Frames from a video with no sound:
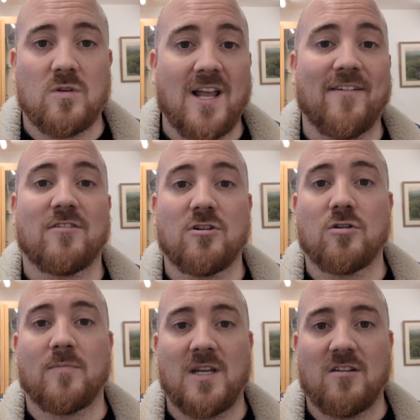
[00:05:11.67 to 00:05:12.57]
gathering all
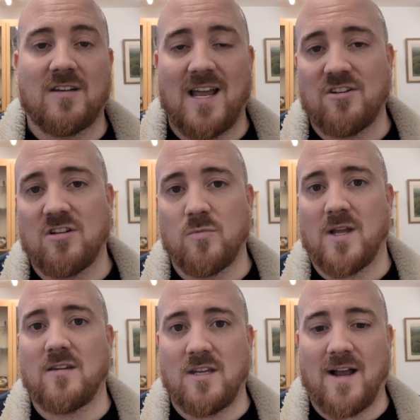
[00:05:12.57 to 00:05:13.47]
the media attention and
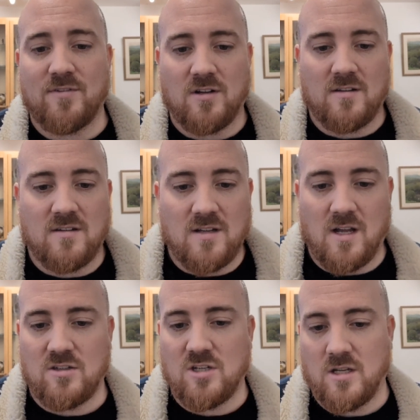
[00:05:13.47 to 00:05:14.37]
when the advertising
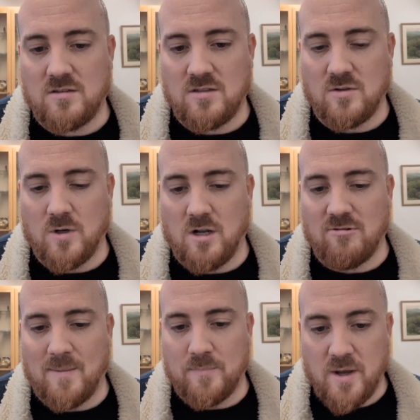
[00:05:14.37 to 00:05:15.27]
started to
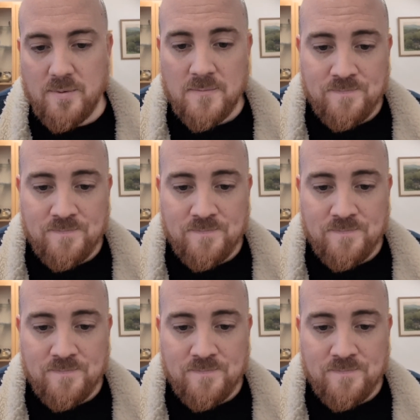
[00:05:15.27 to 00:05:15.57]
ramp up.